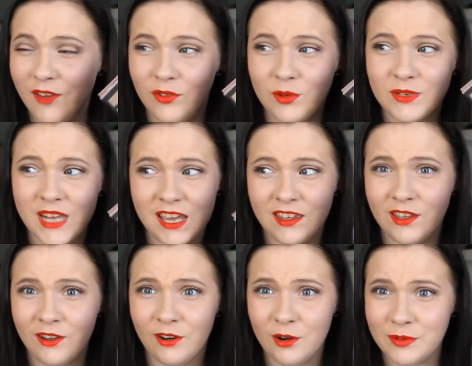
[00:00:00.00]
If you
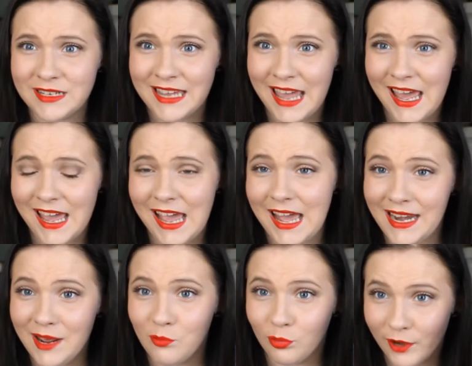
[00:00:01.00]
take your Urban Decay
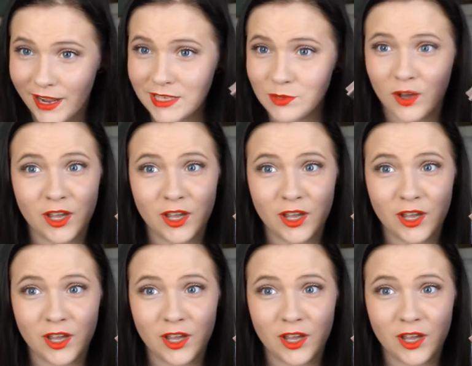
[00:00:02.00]
and it breaks